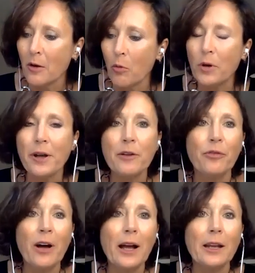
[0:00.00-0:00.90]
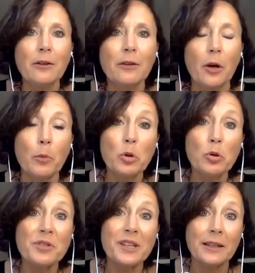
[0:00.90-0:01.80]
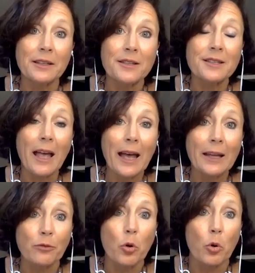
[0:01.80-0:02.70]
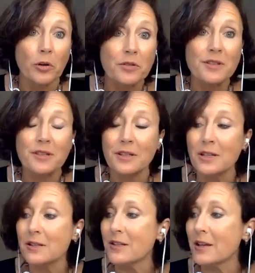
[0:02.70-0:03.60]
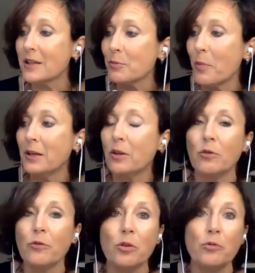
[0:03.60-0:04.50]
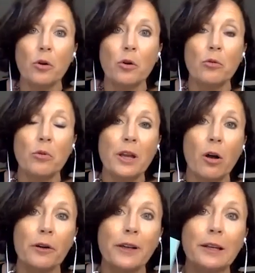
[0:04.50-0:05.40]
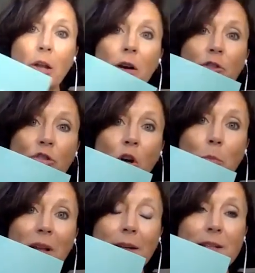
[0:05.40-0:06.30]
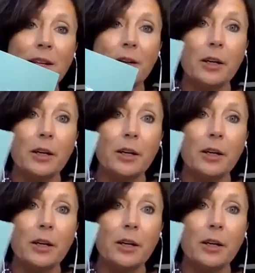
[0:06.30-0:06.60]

What I find amusing and sad, of course, is that, as many of you know, we already launched our planetary